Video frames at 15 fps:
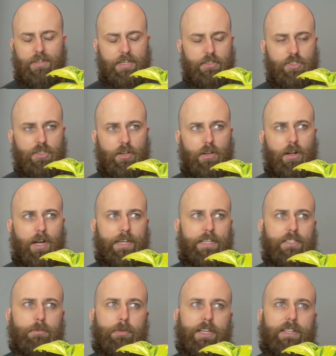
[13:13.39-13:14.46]
and so I
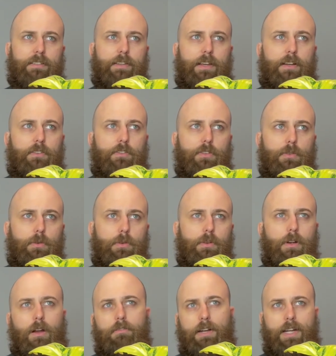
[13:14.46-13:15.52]
need to bring it down to
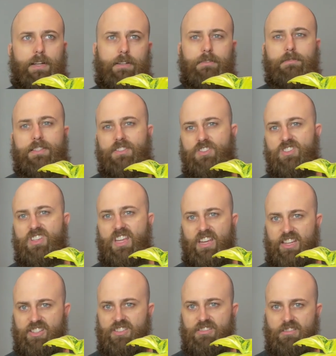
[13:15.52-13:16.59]
around
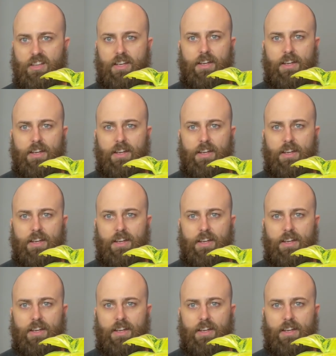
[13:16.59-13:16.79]
6